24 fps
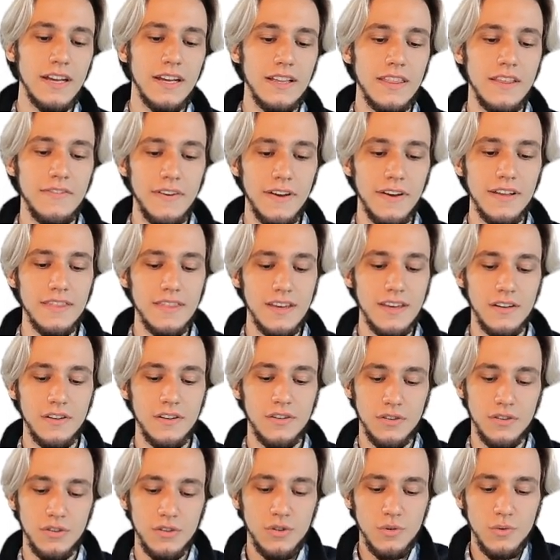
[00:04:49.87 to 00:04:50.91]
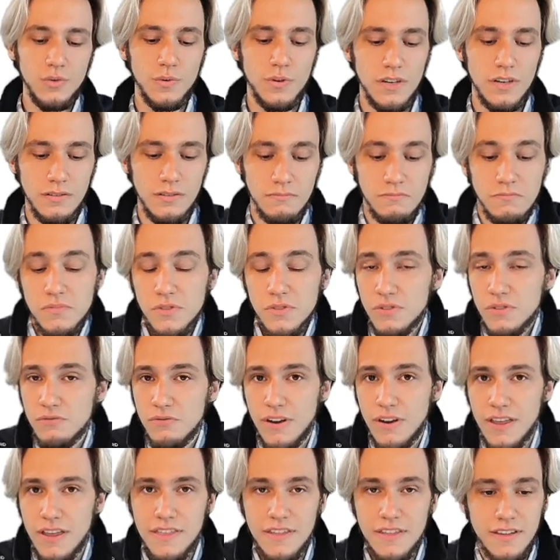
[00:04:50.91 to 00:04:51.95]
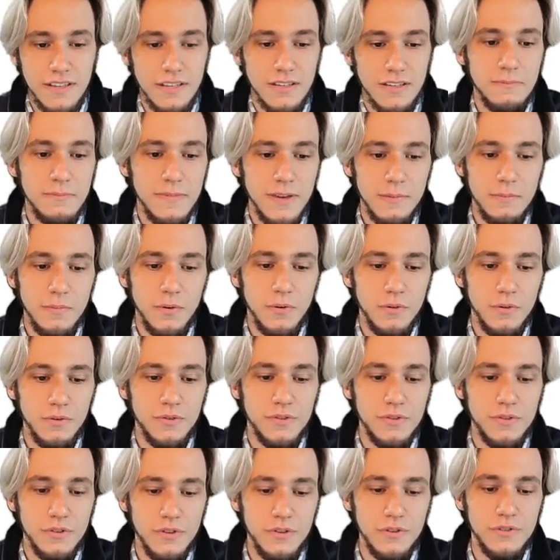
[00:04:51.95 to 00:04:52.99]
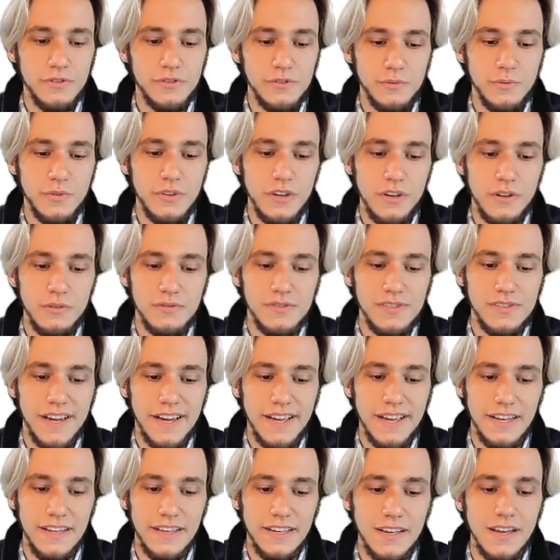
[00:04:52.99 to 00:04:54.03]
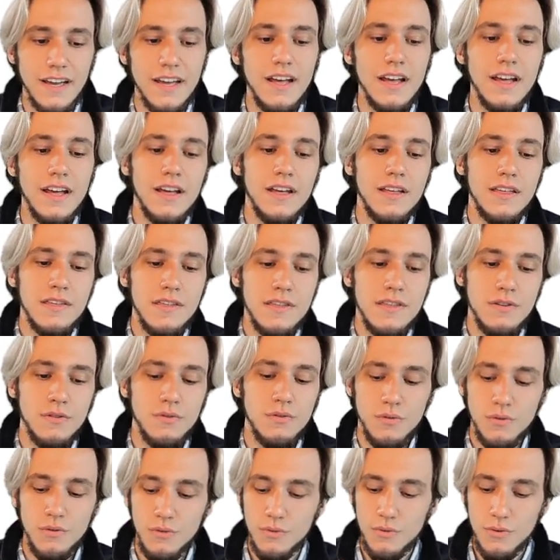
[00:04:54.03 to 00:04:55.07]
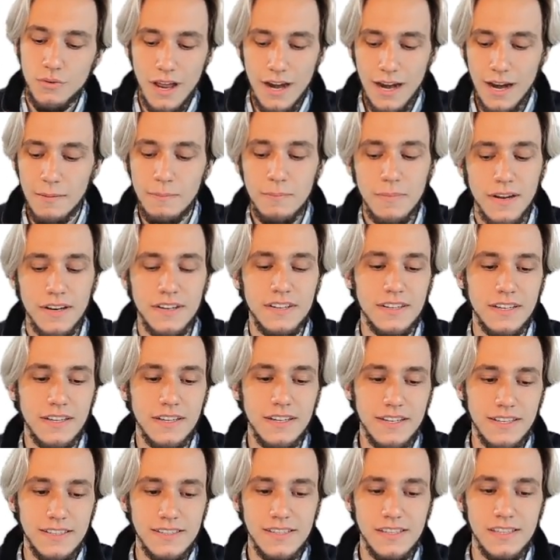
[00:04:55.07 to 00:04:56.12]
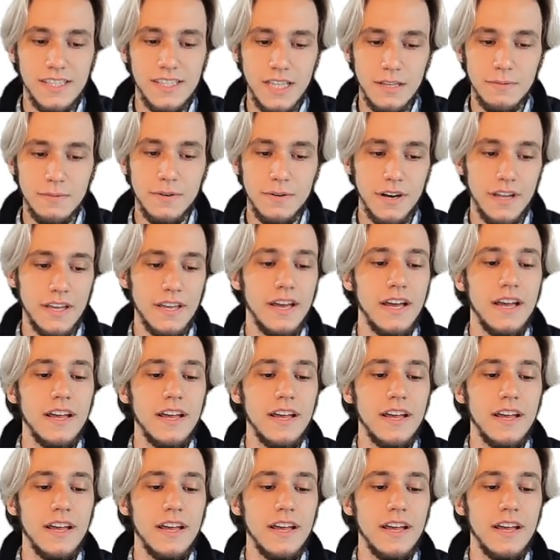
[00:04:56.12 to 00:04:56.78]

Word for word: the fact that you will soon, I think, be able to use Windows tiling through an applet in the system tray